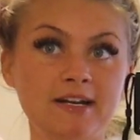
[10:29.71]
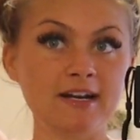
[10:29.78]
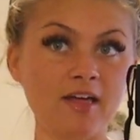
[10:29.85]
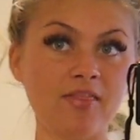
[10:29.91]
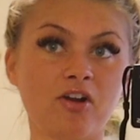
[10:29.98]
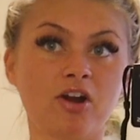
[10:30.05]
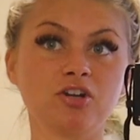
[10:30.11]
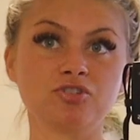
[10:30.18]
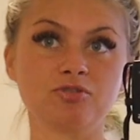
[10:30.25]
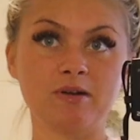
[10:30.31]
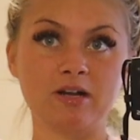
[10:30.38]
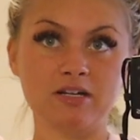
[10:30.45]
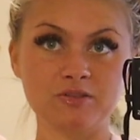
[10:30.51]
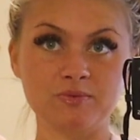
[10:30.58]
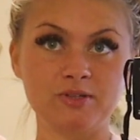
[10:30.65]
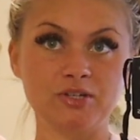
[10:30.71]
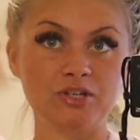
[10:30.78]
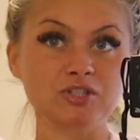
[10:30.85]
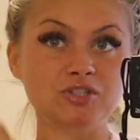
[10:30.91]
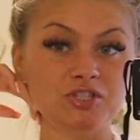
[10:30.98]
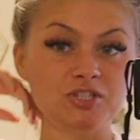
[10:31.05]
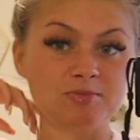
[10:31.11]
another hundred bucks when you
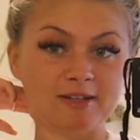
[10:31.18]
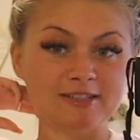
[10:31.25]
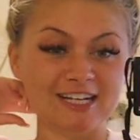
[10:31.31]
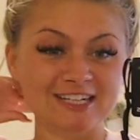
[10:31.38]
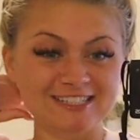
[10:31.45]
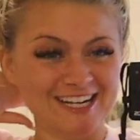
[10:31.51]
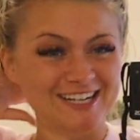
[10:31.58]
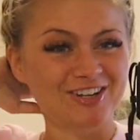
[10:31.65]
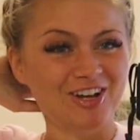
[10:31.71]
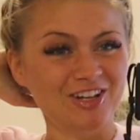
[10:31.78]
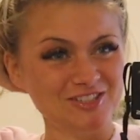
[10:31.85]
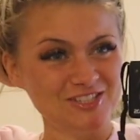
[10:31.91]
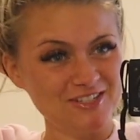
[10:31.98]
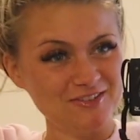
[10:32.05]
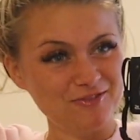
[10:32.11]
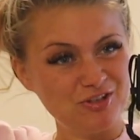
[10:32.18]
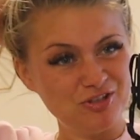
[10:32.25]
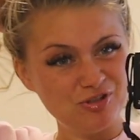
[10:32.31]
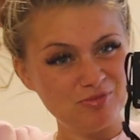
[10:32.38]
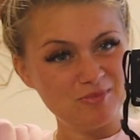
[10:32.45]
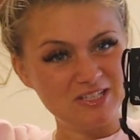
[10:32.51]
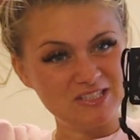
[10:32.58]
could just spend like like $10 every
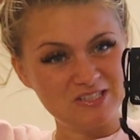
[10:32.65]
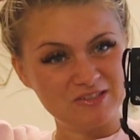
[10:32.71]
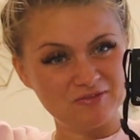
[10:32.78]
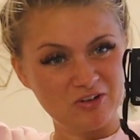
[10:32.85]
two months